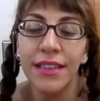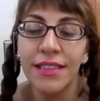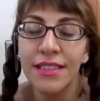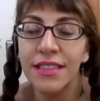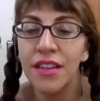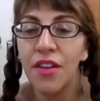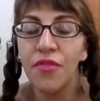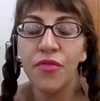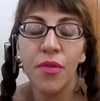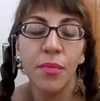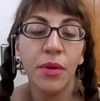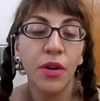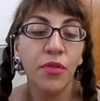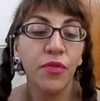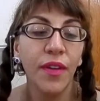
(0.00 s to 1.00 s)
and stuff
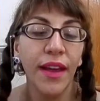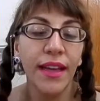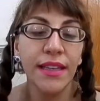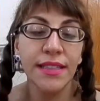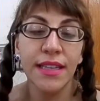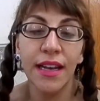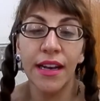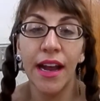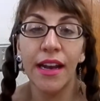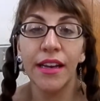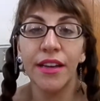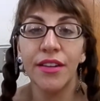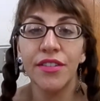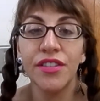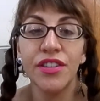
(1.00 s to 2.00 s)
from your face and
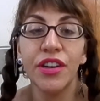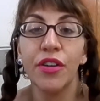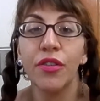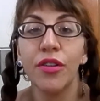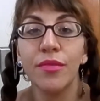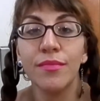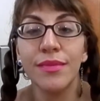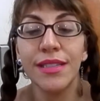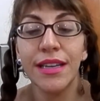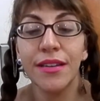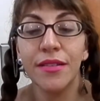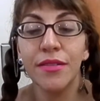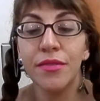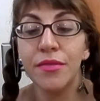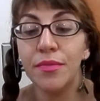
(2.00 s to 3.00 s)
any serums
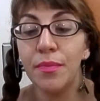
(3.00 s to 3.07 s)
and